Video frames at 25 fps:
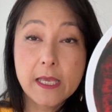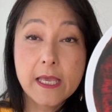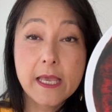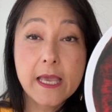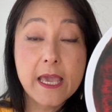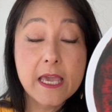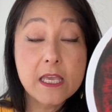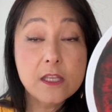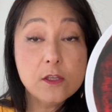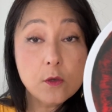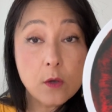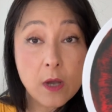
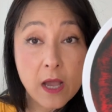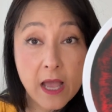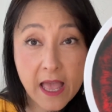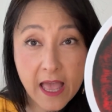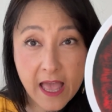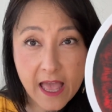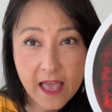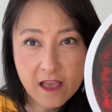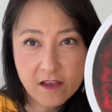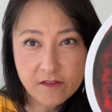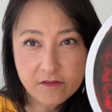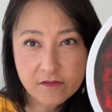And you
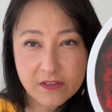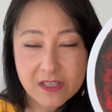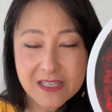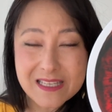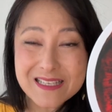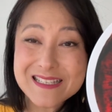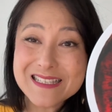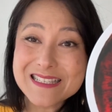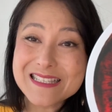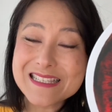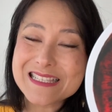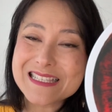have
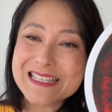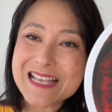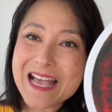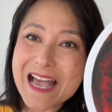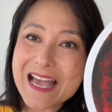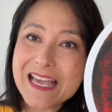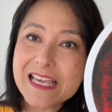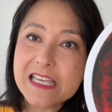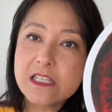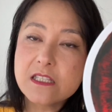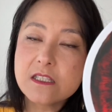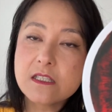
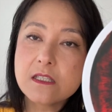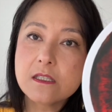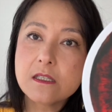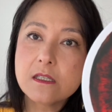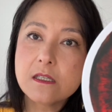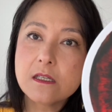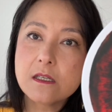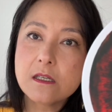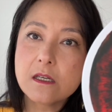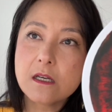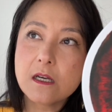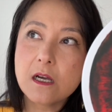inside
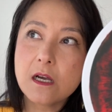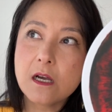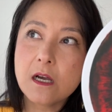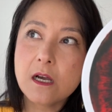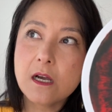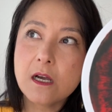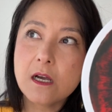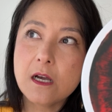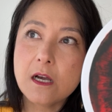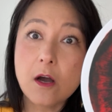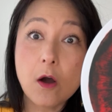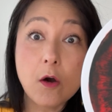
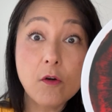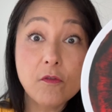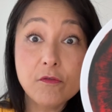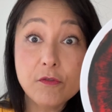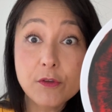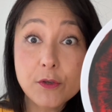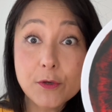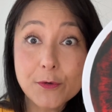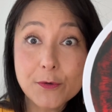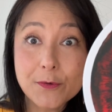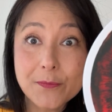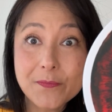of
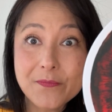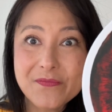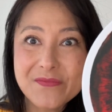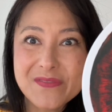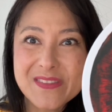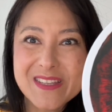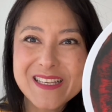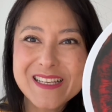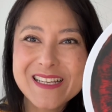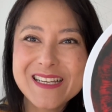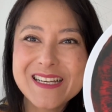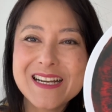you
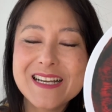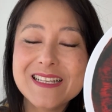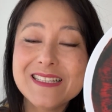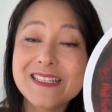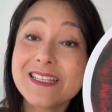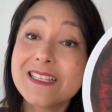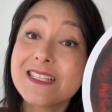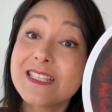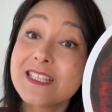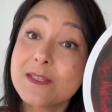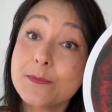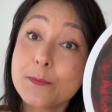an
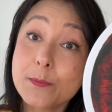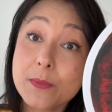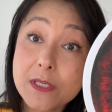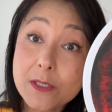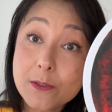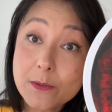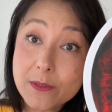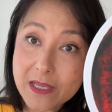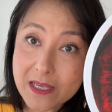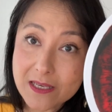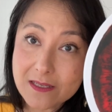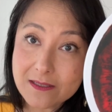
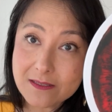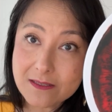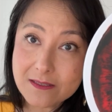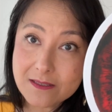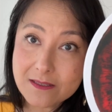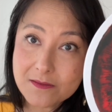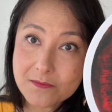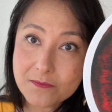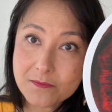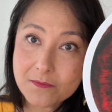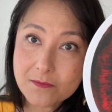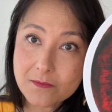
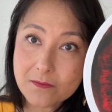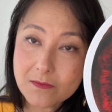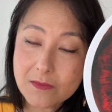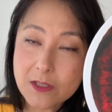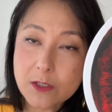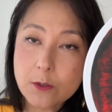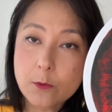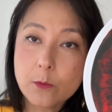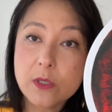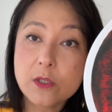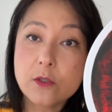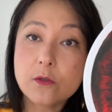experience
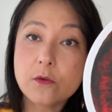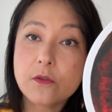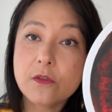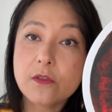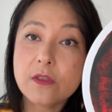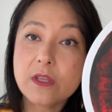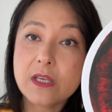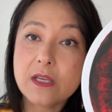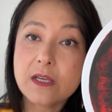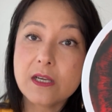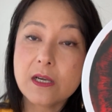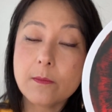when you
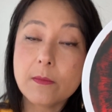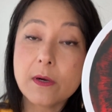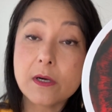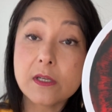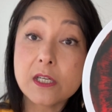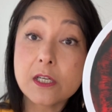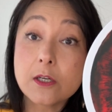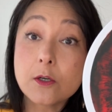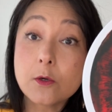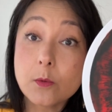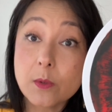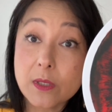think about
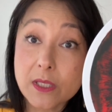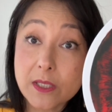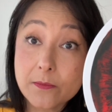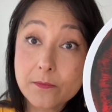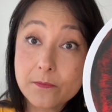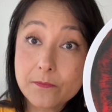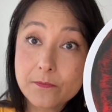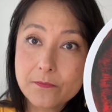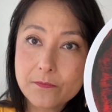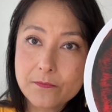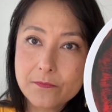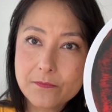a queen.
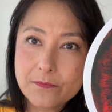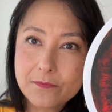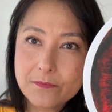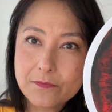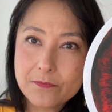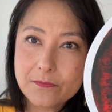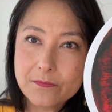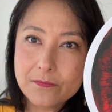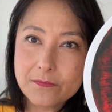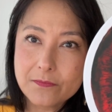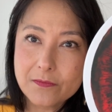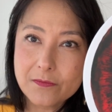
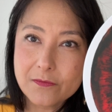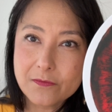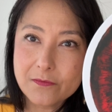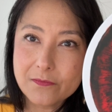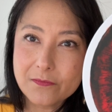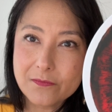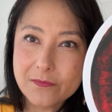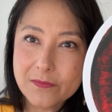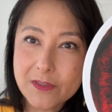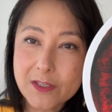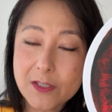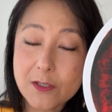
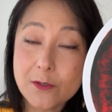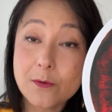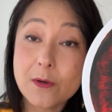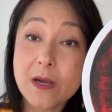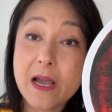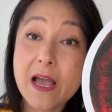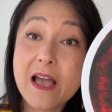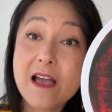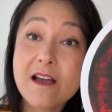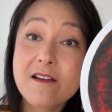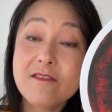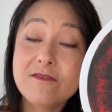You
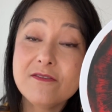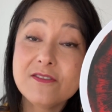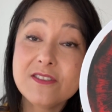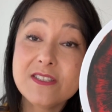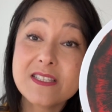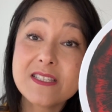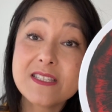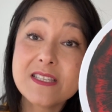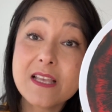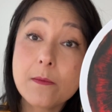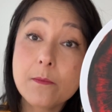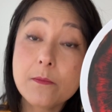have
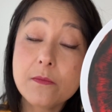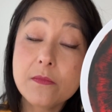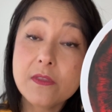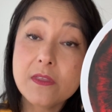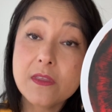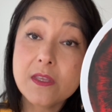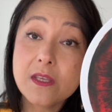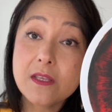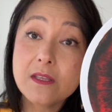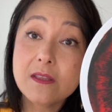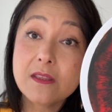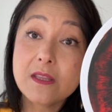
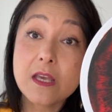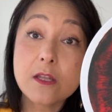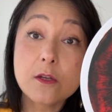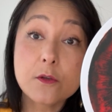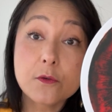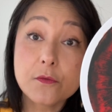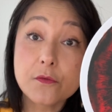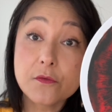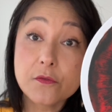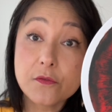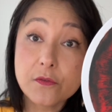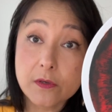something that you
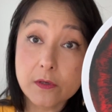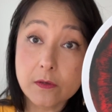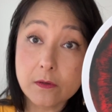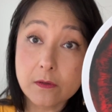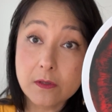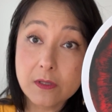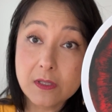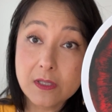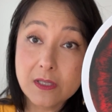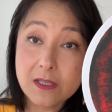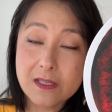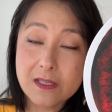feel
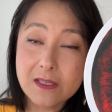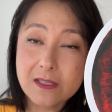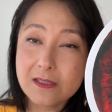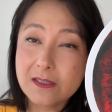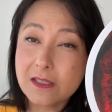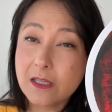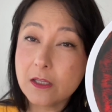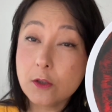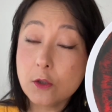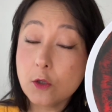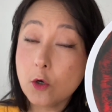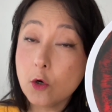
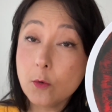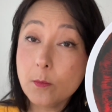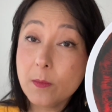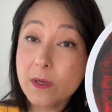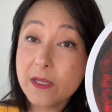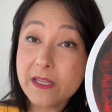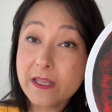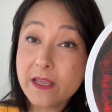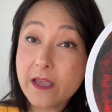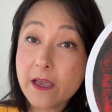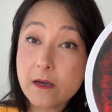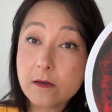that
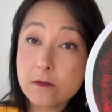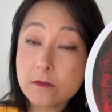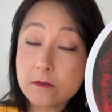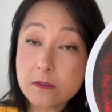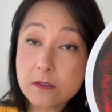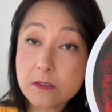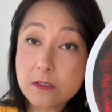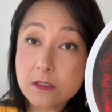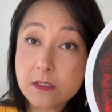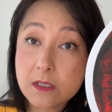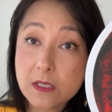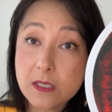nobody
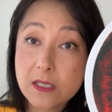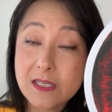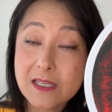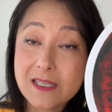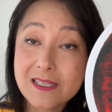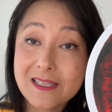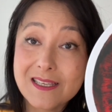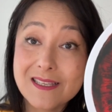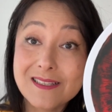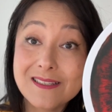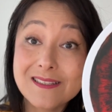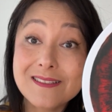else
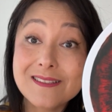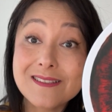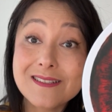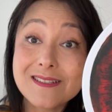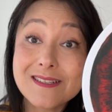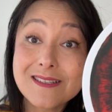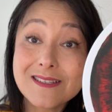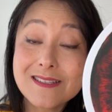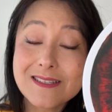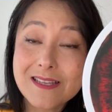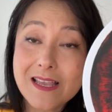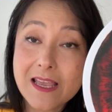can
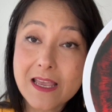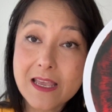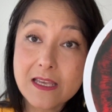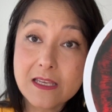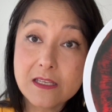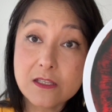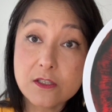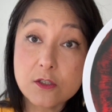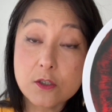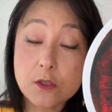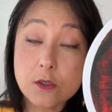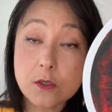
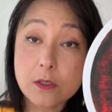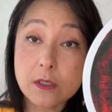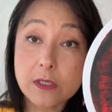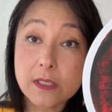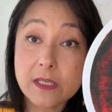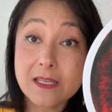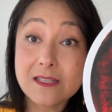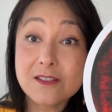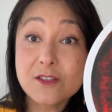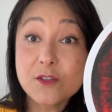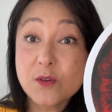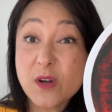understand or
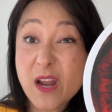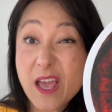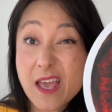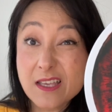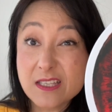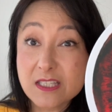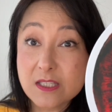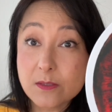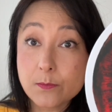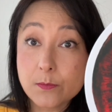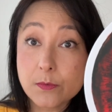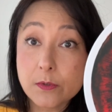can
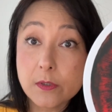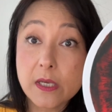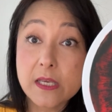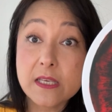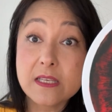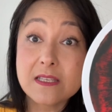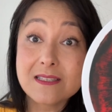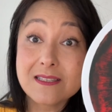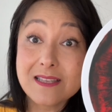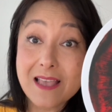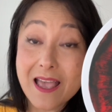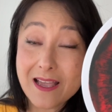grasp
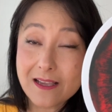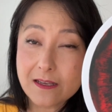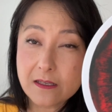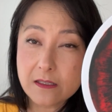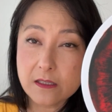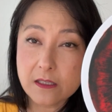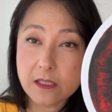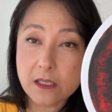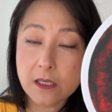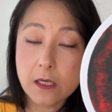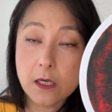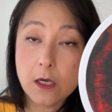
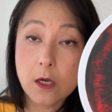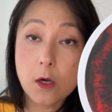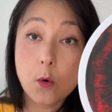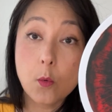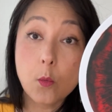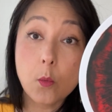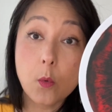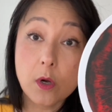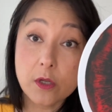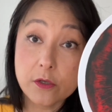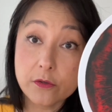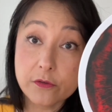exactly
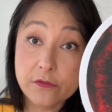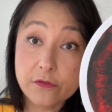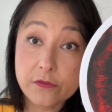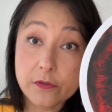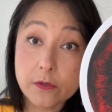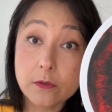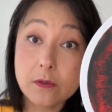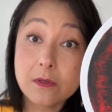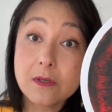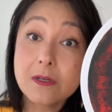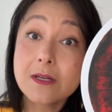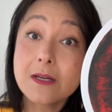what you
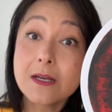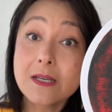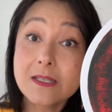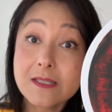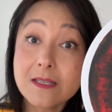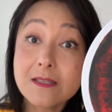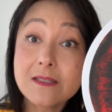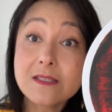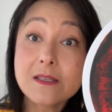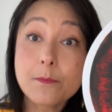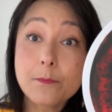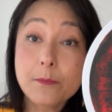feel, because
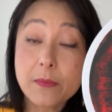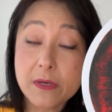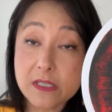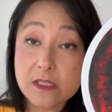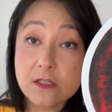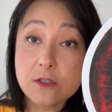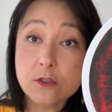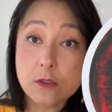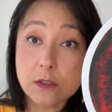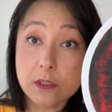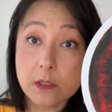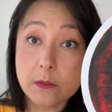it's a
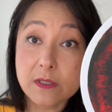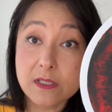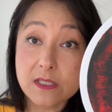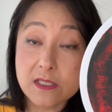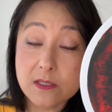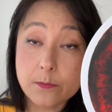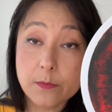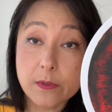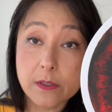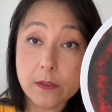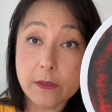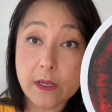personal
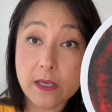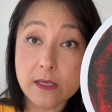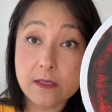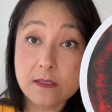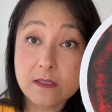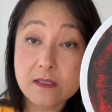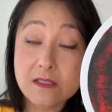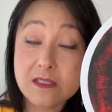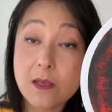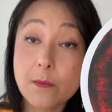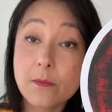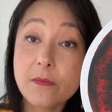experience,
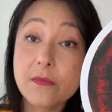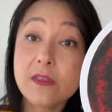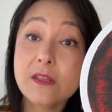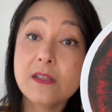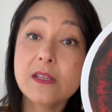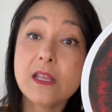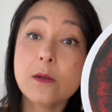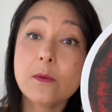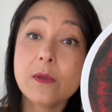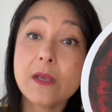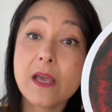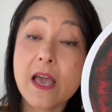something
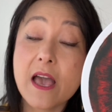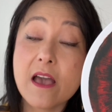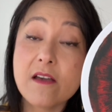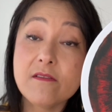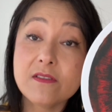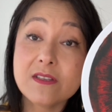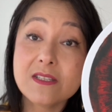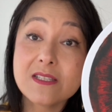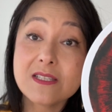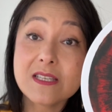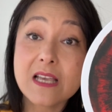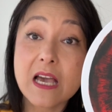that we have
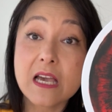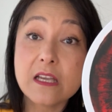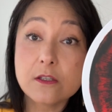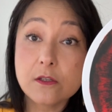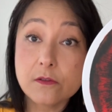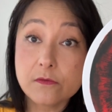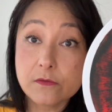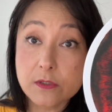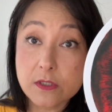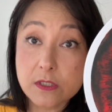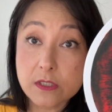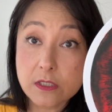inside
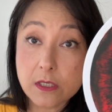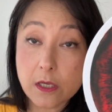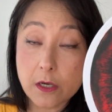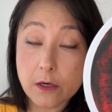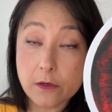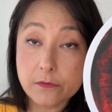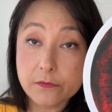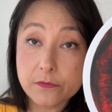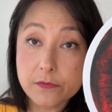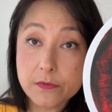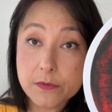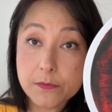of
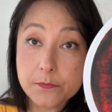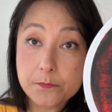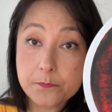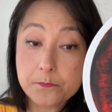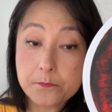ourselves.